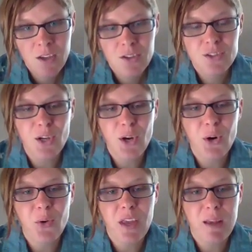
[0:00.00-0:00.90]

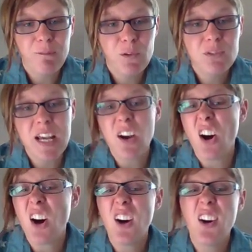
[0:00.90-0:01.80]
So if you take
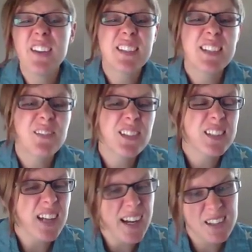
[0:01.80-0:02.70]
all these different
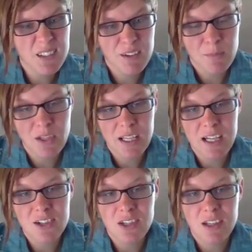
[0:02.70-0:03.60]
styles of
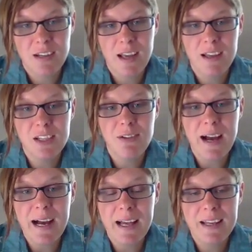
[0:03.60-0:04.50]
communication and you
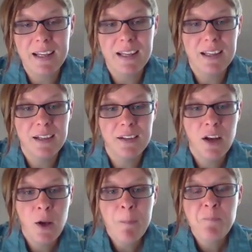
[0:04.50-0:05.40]
add in
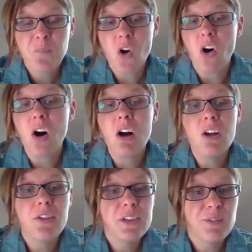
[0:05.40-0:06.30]

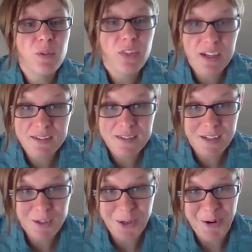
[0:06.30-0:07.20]
all the different things that
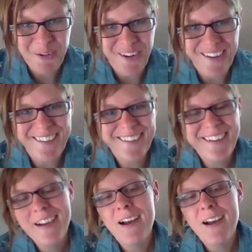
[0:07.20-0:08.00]
can go wrong,